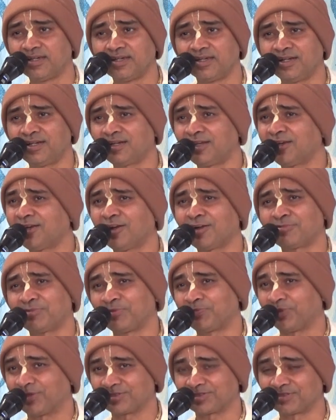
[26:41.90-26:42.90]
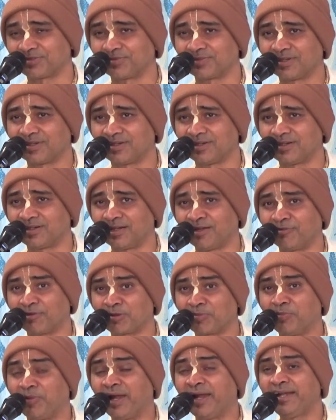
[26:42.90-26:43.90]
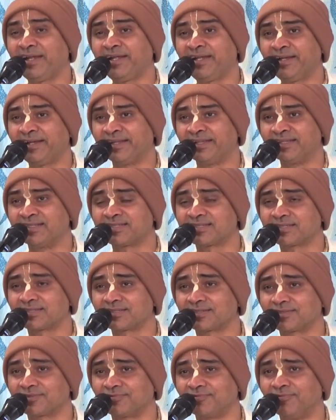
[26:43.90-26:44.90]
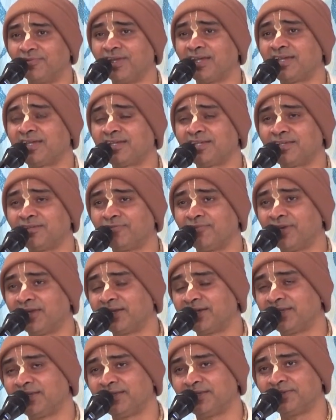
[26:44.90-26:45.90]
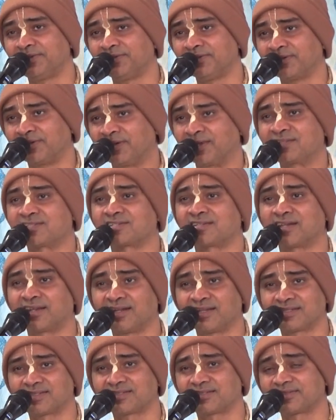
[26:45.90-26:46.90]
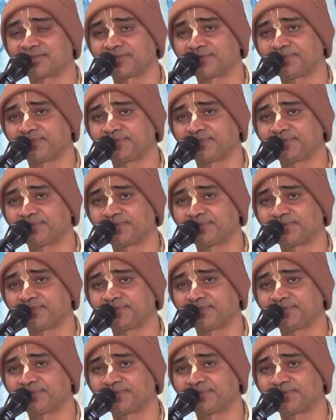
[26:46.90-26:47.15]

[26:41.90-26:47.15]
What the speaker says: it will not be possible. Our mind is very, very restless.